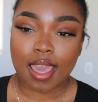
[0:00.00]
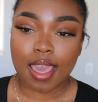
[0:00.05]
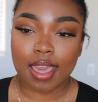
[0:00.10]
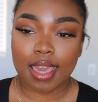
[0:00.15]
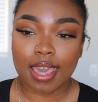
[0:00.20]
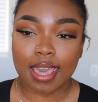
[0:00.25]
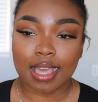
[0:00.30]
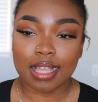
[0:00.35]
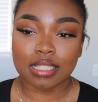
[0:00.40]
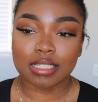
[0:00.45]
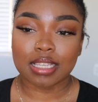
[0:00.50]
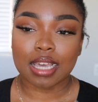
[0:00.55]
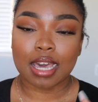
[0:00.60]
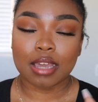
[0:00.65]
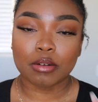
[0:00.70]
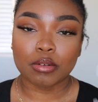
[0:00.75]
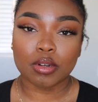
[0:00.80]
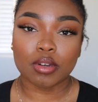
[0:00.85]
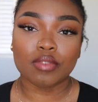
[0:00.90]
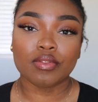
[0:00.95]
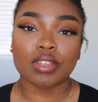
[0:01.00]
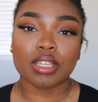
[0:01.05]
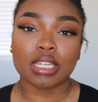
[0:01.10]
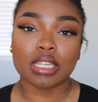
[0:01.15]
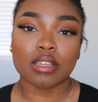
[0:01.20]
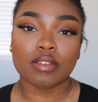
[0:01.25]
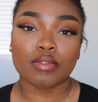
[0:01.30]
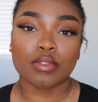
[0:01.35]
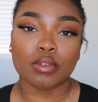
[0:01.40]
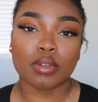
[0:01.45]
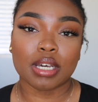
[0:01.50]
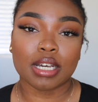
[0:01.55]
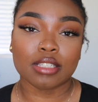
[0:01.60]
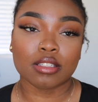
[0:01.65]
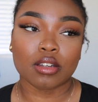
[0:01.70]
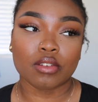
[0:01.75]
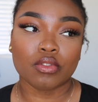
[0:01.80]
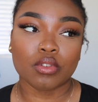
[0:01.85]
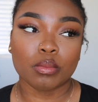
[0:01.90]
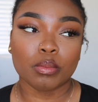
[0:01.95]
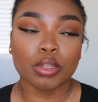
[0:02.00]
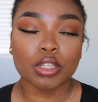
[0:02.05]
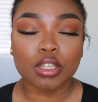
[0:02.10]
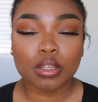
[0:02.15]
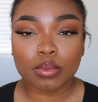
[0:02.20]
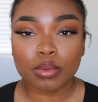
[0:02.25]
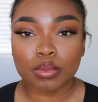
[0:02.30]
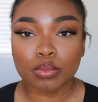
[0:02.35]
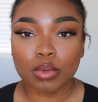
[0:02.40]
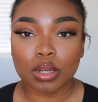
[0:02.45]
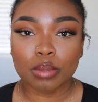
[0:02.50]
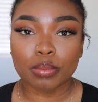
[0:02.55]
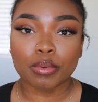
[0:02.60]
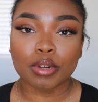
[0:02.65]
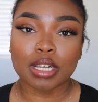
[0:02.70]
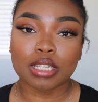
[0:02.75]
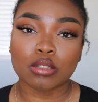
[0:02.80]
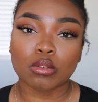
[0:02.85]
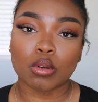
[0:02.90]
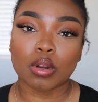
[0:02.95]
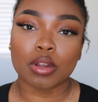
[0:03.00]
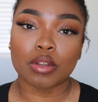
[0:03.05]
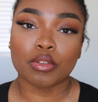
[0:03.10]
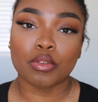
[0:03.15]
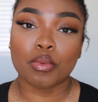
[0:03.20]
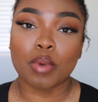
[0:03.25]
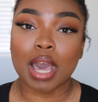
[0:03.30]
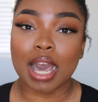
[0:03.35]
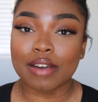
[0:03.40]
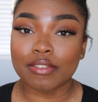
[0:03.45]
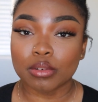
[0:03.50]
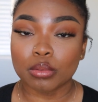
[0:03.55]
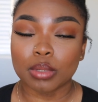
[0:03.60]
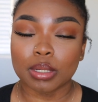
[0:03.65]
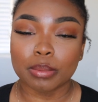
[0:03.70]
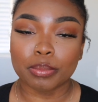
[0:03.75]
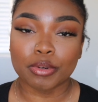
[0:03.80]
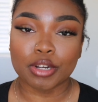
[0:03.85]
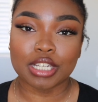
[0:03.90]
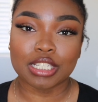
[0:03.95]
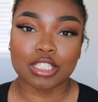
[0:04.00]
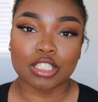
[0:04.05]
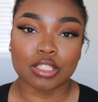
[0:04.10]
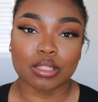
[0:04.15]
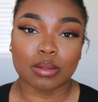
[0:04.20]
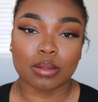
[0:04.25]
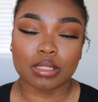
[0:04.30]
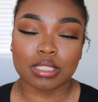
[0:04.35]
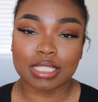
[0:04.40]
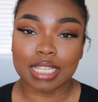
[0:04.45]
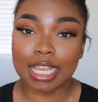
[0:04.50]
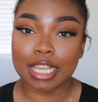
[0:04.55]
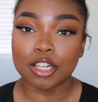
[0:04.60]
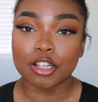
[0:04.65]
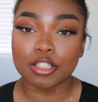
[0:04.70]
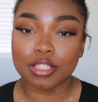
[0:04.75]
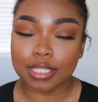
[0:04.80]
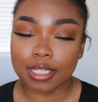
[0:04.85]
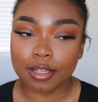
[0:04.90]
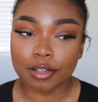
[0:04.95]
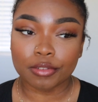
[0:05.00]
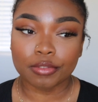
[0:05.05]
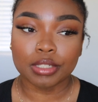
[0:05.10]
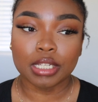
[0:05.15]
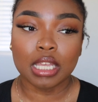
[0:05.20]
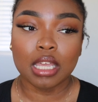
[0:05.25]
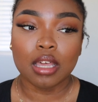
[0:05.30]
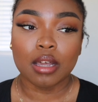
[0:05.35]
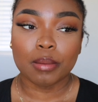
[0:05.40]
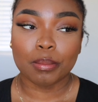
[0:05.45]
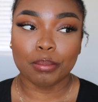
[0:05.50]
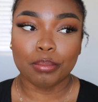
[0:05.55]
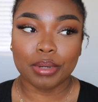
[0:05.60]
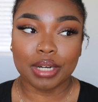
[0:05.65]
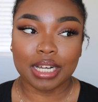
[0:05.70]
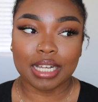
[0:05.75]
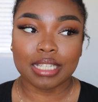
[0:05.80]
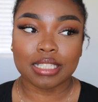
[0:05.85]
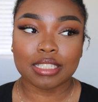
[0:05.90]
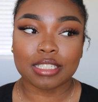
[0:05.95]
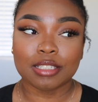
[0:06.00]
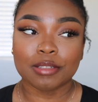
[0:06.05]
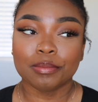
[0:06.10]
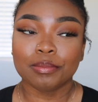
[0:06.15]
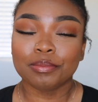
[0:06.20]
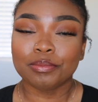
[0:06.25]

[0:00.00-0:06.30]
And I don't know if any of you guys are familiar with WordPress or you have a WordPress site yourself, but